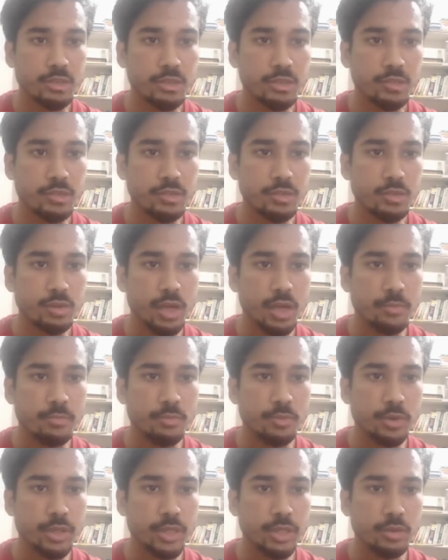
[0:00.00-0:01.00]
So
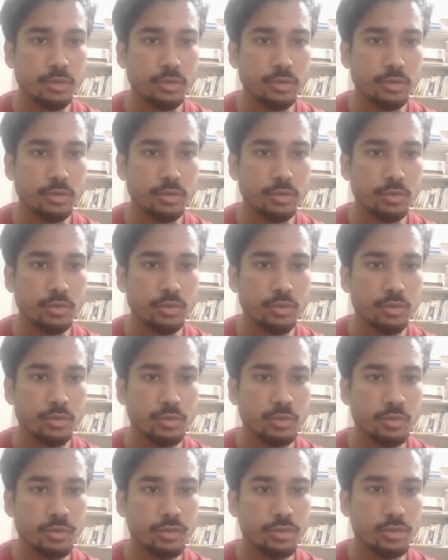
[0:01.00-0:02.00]
I'm going to
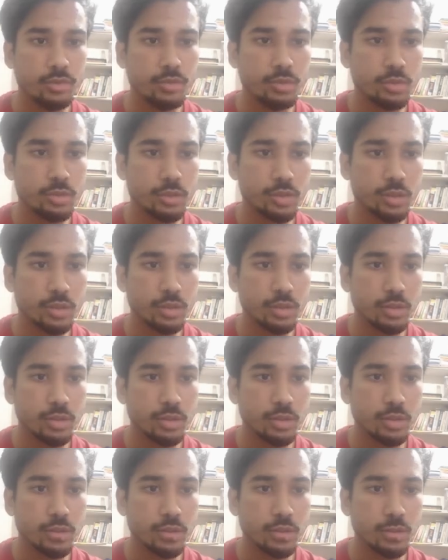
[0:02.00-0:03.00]
use
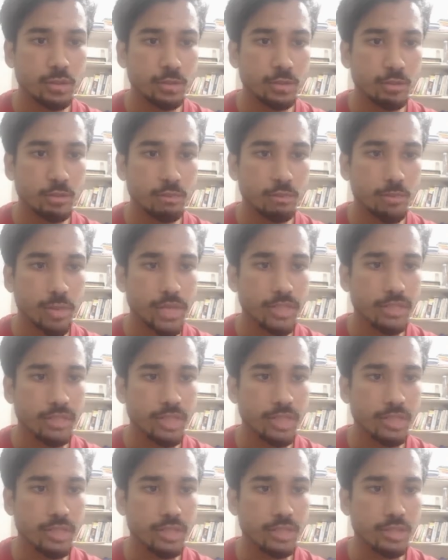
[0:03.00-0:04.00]

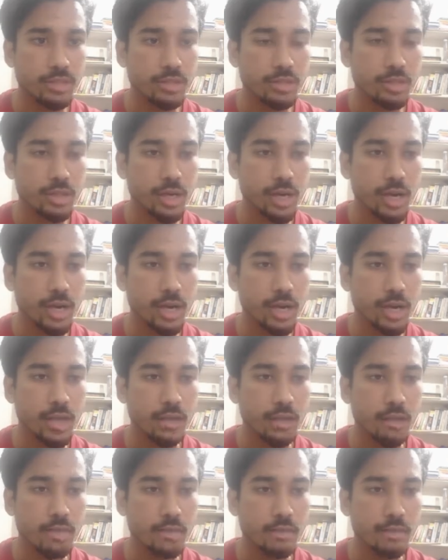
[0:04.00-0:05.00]
message
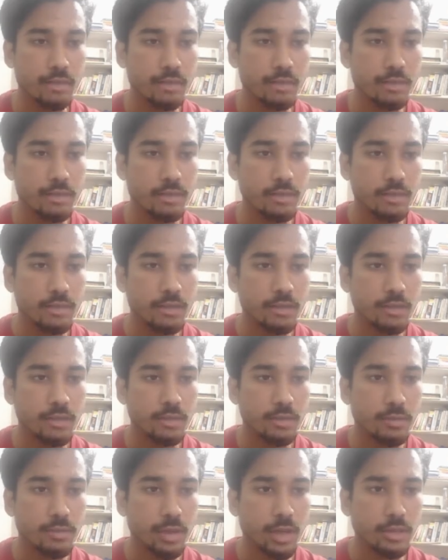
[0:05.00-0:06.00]
and
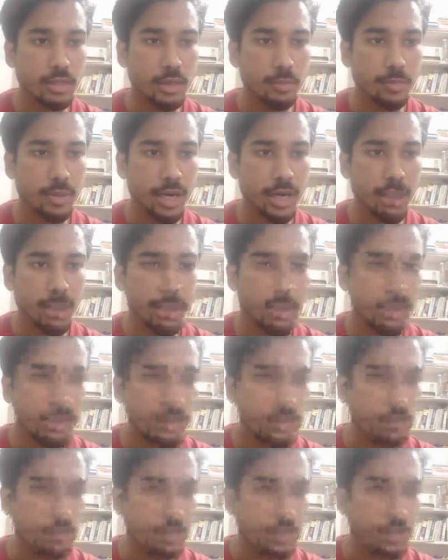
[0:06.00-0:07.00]
other parameter
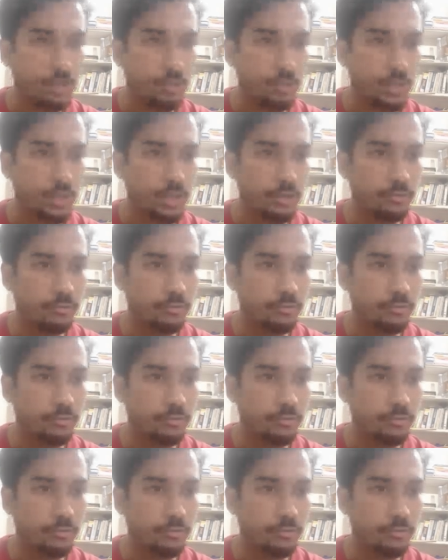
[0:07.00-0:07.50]
is going to be